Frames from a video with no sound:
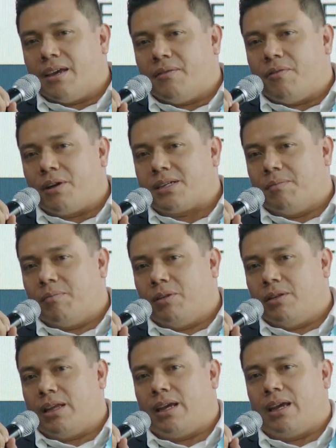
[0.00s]
For example,
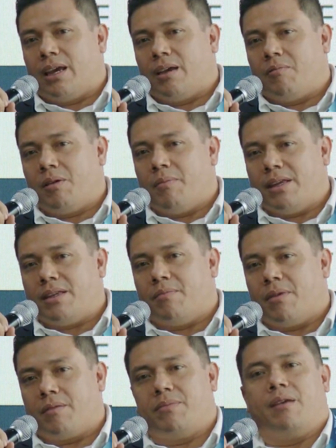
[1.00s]
we made
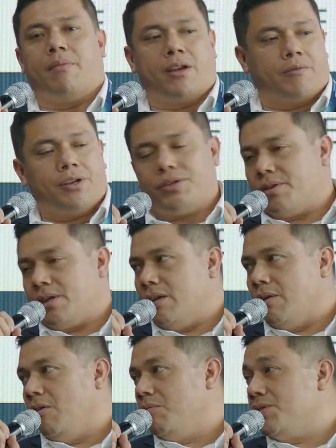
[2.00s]
the migration in
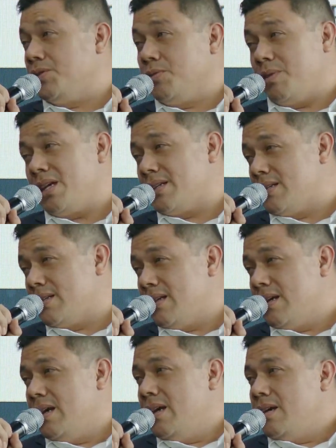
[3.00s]
almost 2
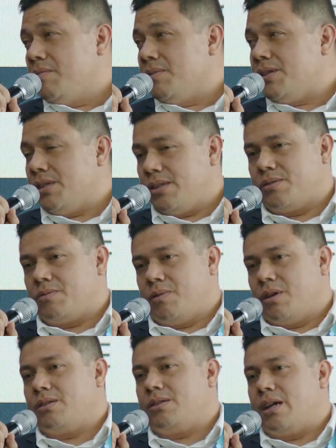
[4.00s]
weeks, which
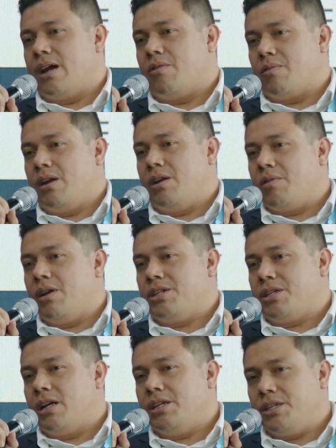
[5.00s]
was really, really
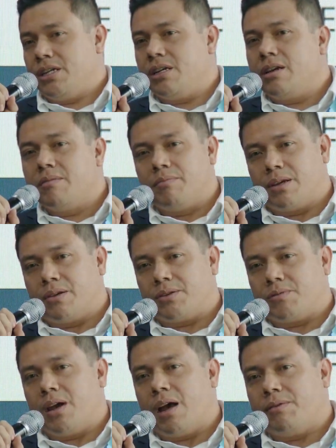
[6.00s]
challenging because
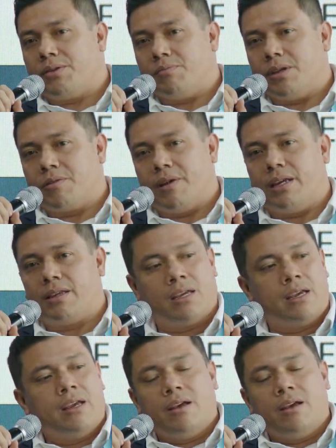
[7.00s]
we have to migrate